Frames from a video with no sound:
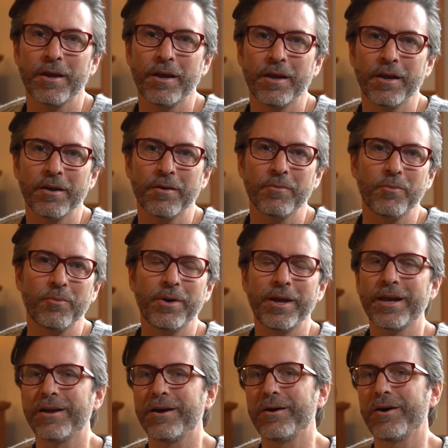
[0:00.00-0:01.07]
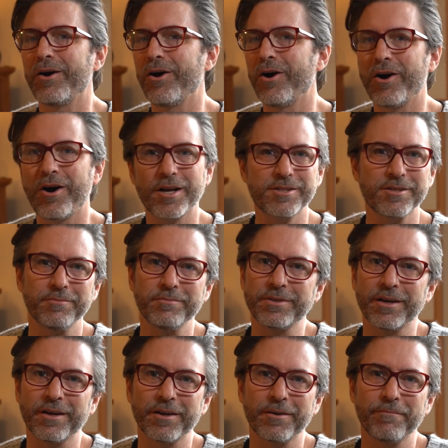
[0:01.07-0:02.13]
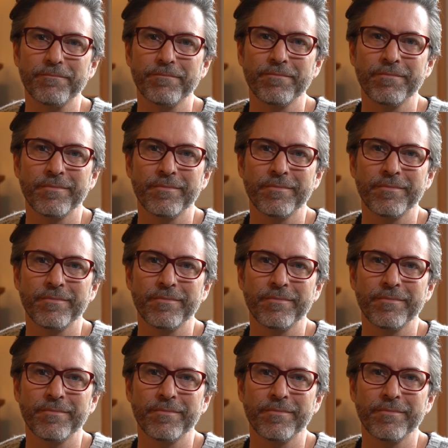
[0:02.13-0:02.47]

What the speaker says: and we had an awesome time.